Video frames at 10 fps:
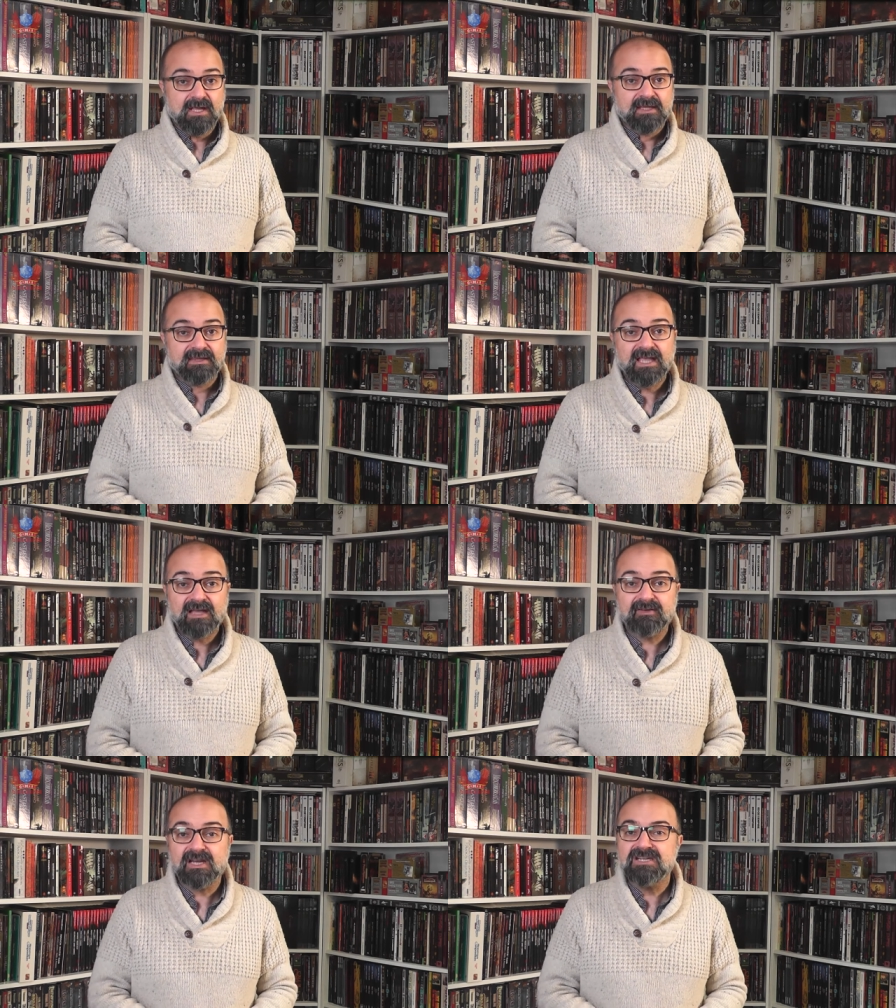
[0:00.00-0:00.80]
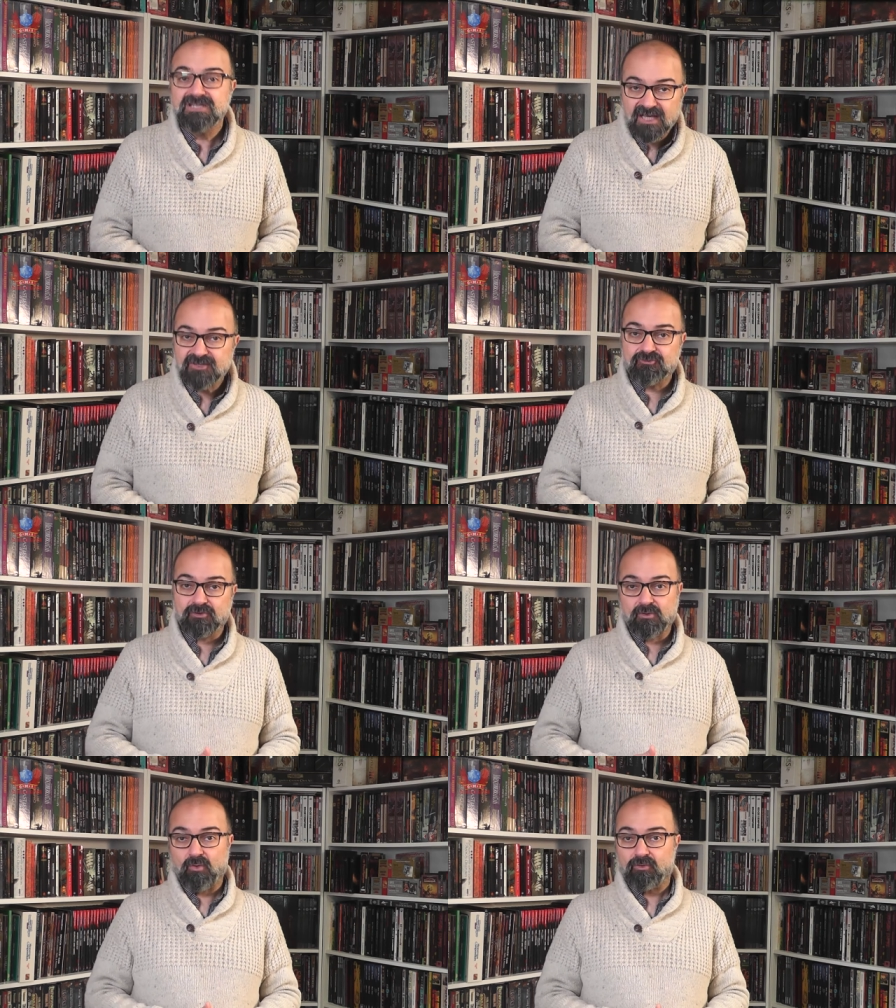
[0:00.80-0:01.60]
They have an
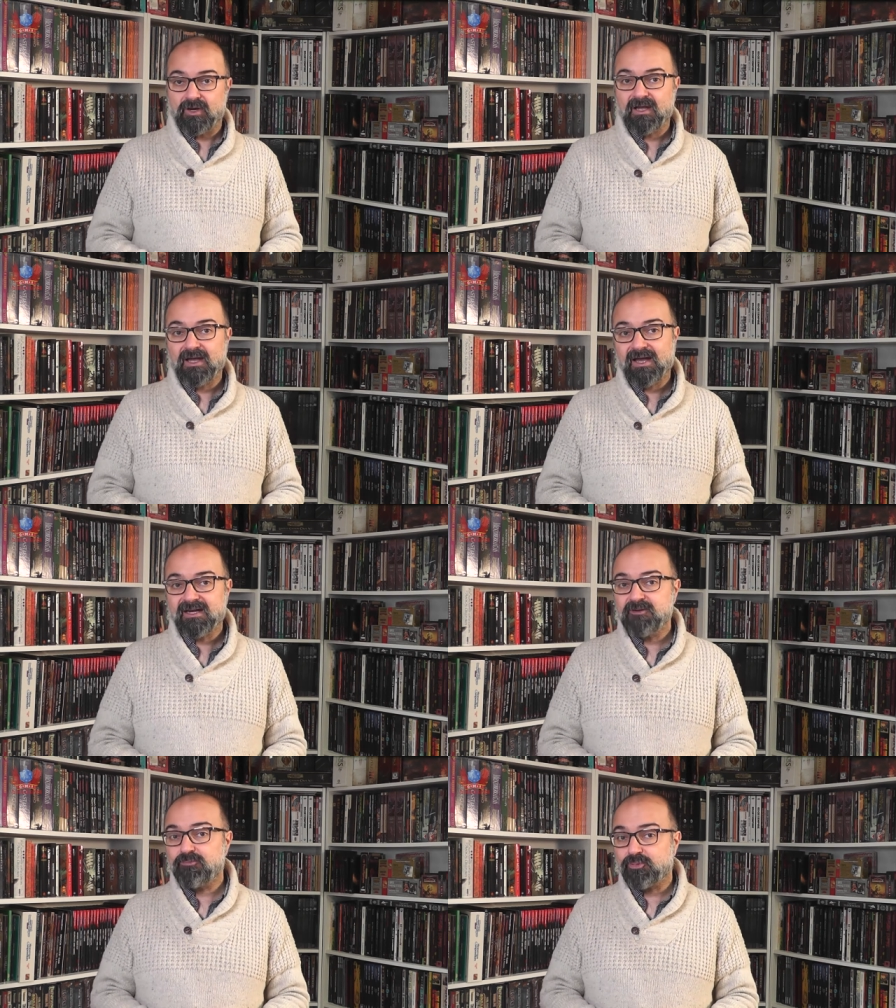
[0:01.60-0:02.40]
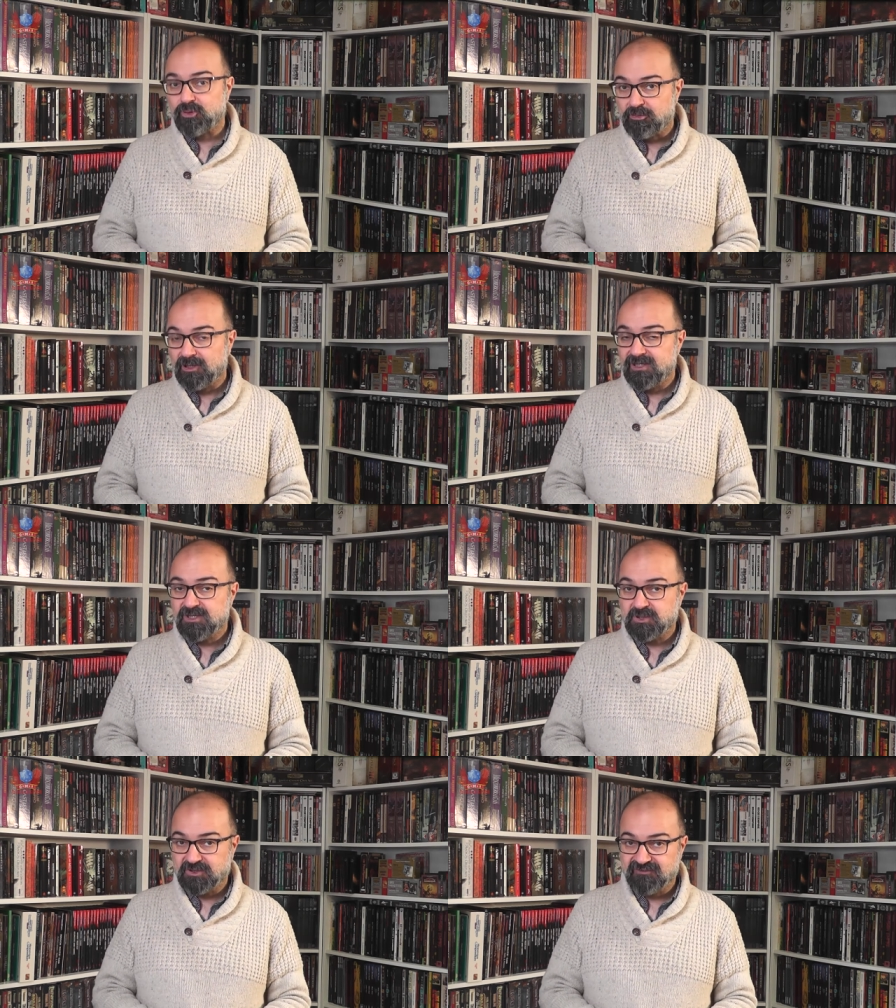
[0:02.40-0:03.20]
unnatural aura and a properly
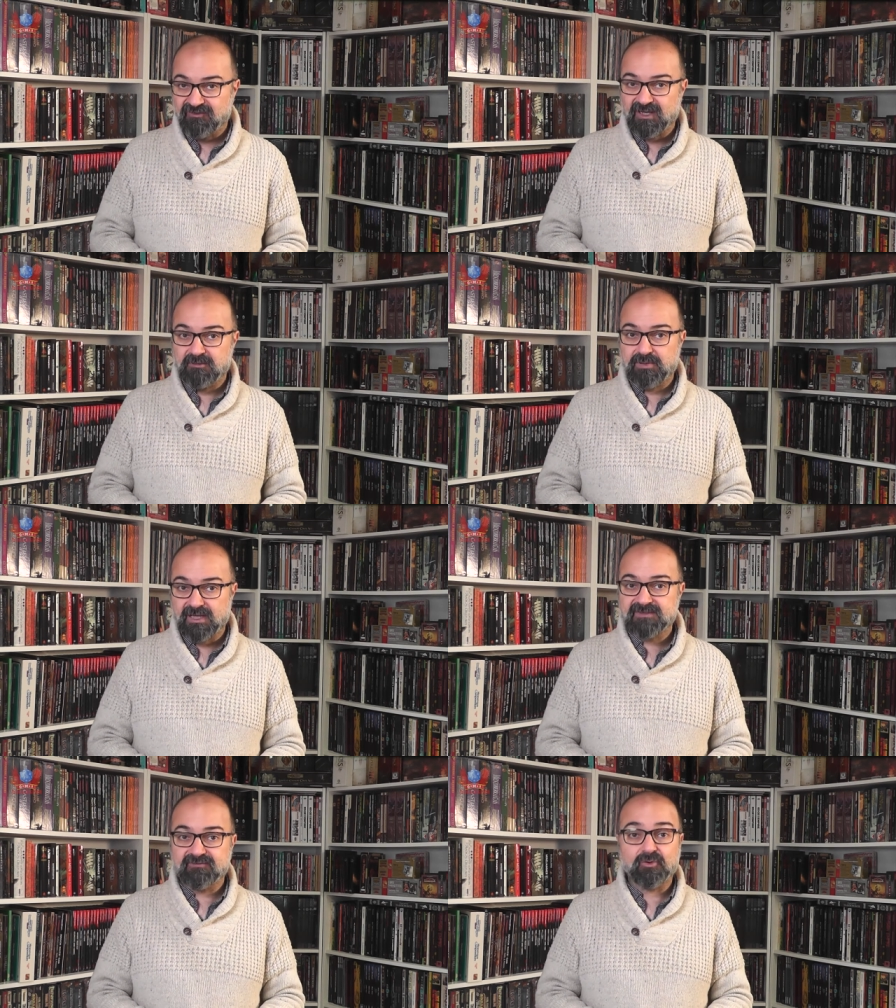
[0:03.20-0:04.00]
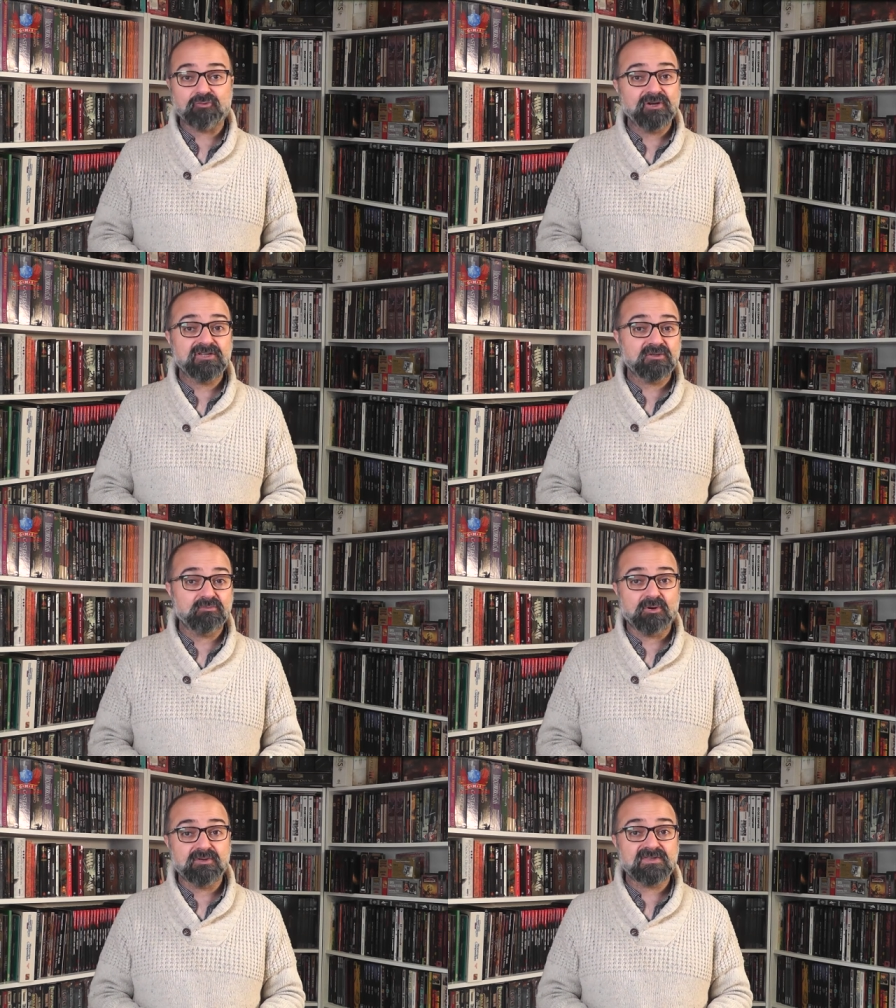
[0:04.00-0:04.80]
codified +4 racial
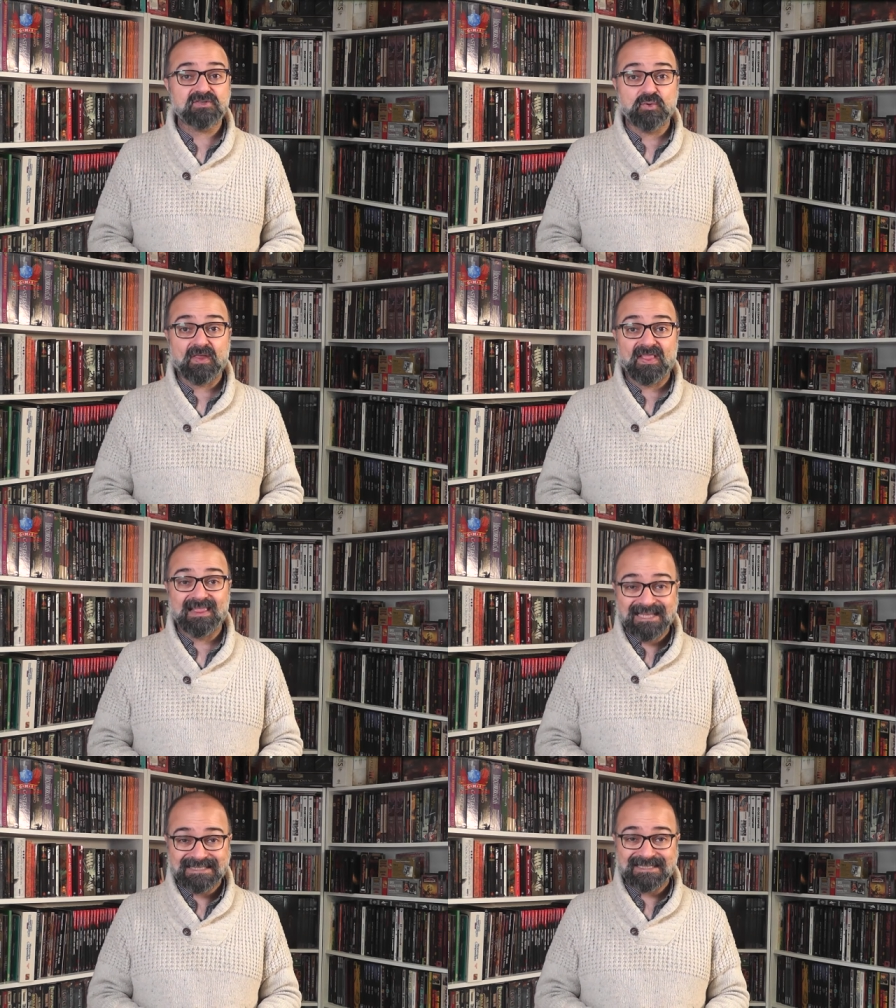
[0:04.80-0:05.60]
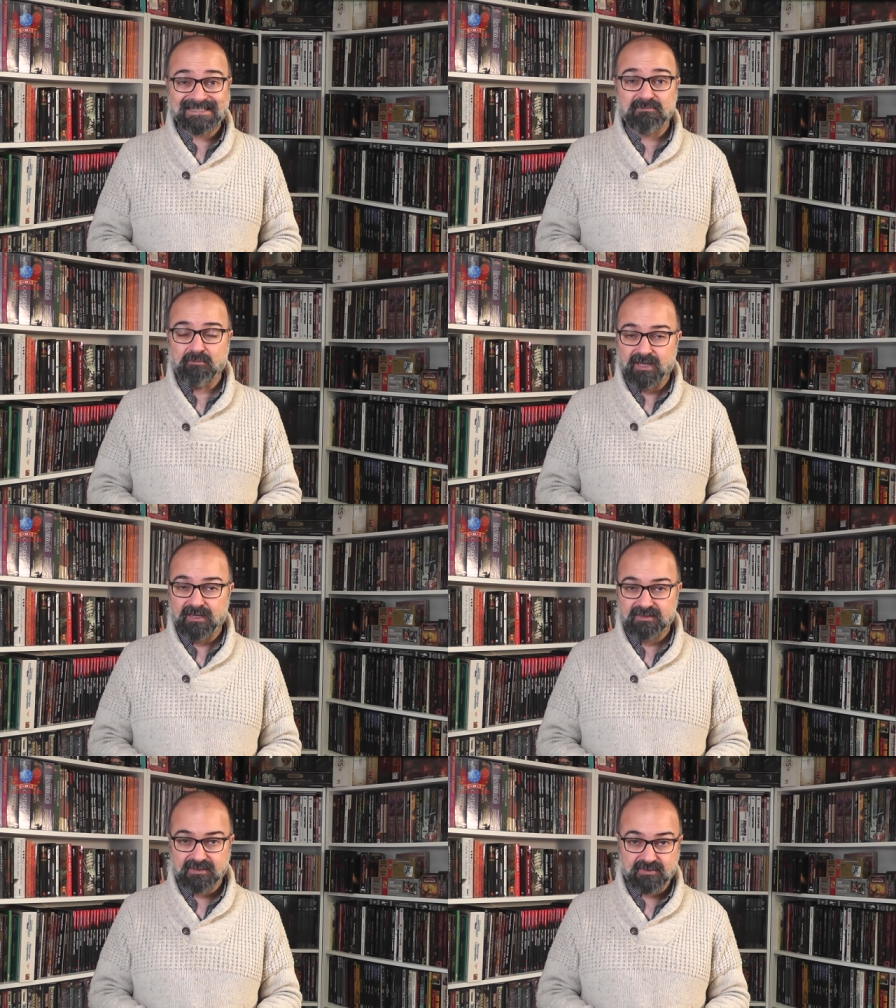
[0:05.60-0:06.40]
bonus to athletics
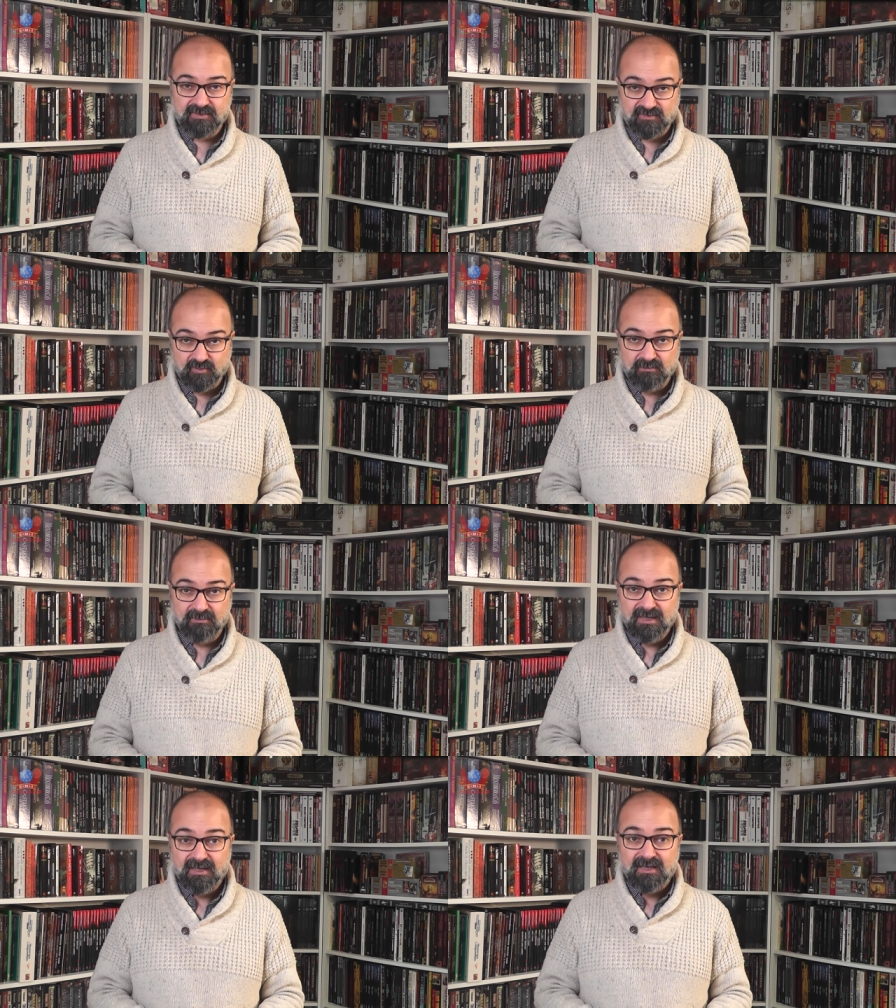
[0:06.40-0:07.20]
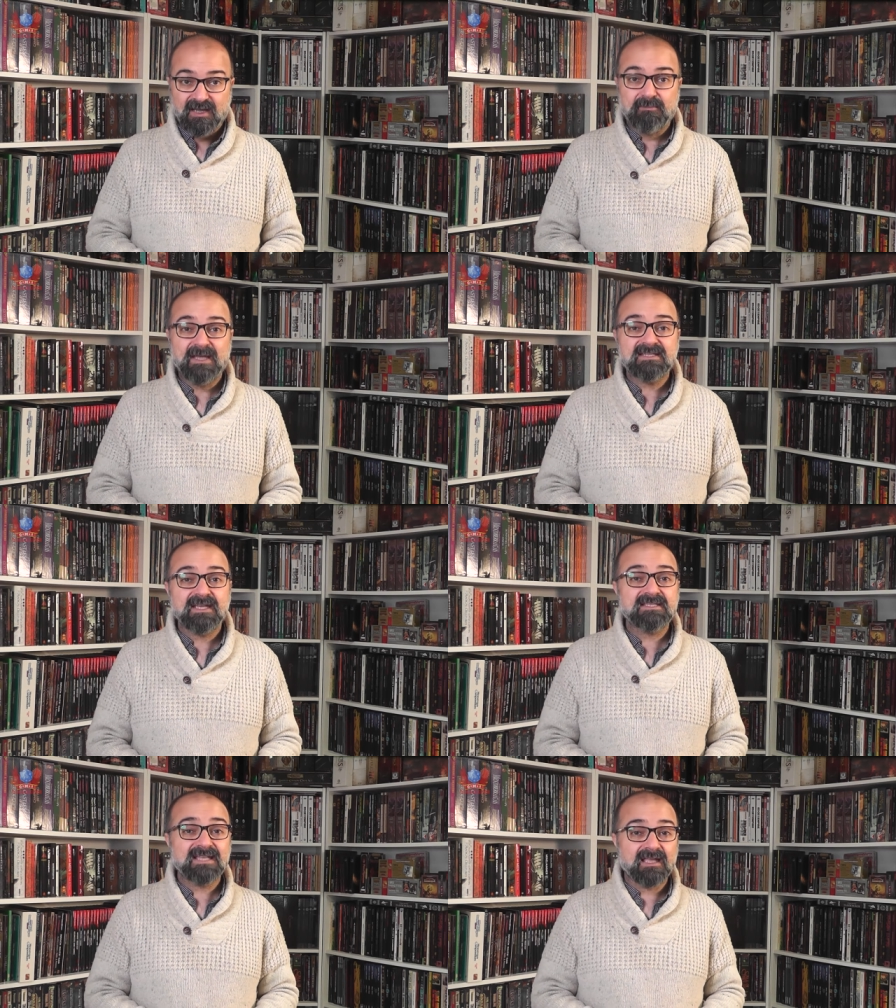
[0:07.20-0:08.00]
made to swim, and may
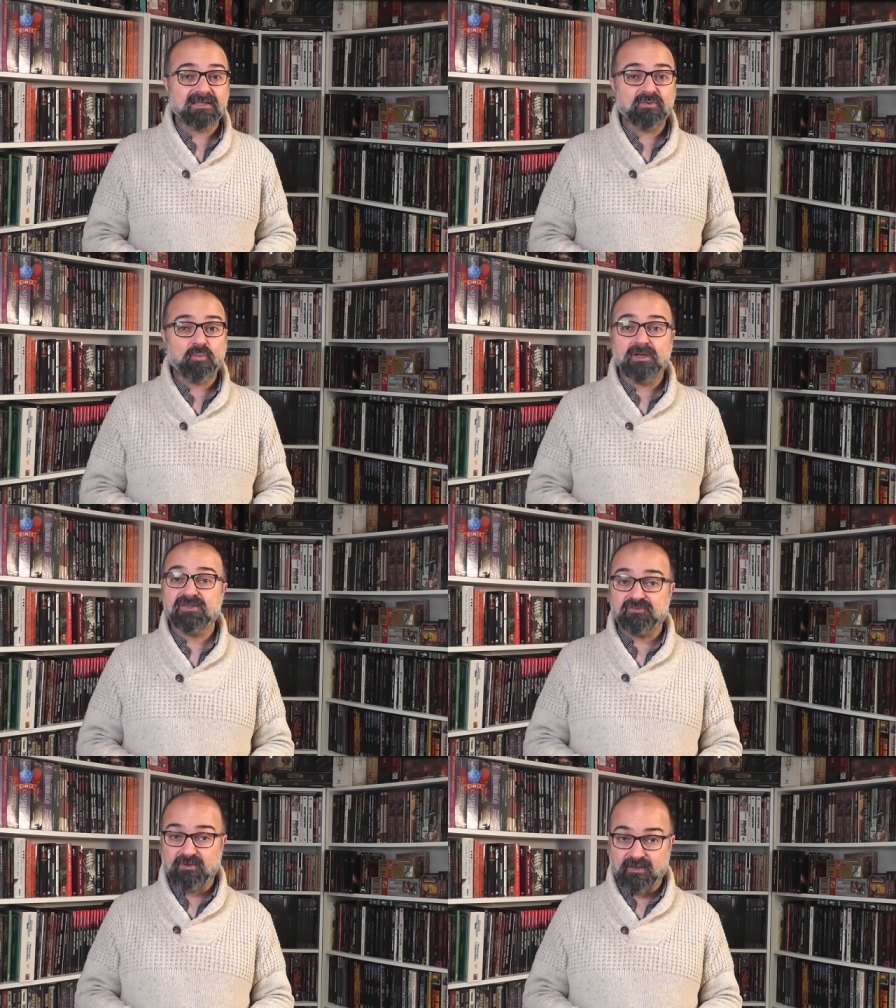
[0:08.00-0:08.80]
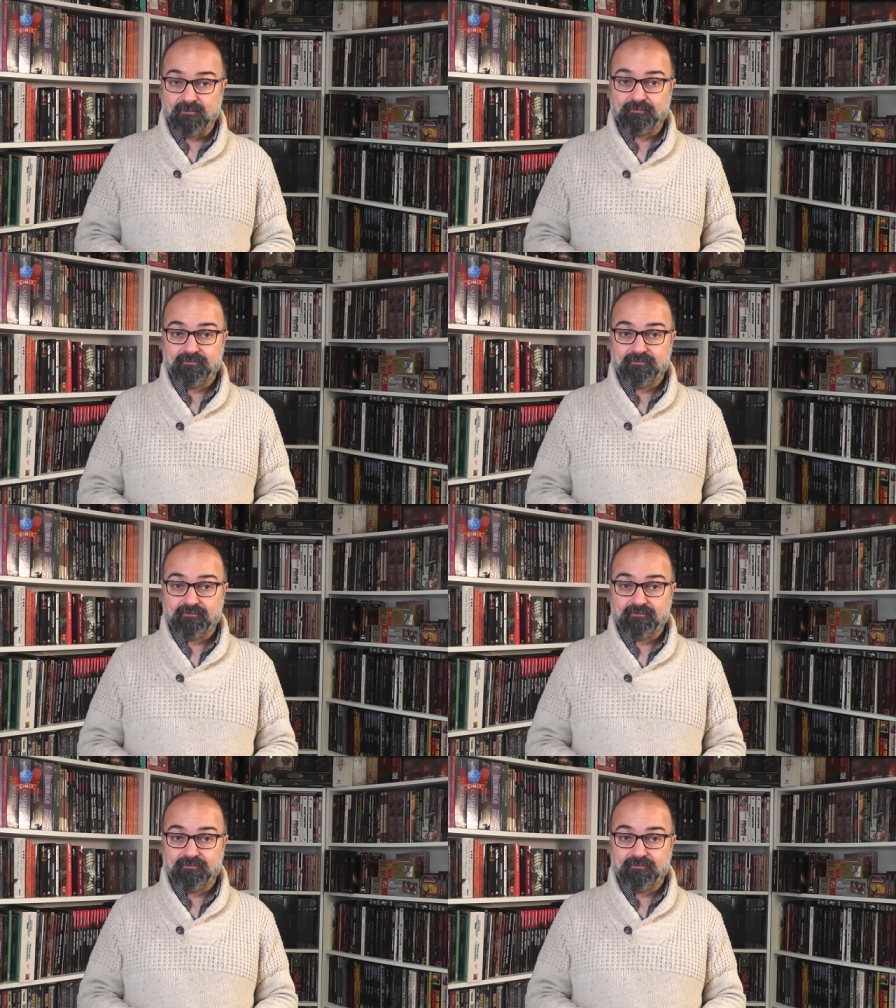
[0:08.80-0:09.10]
take 10 while swimming.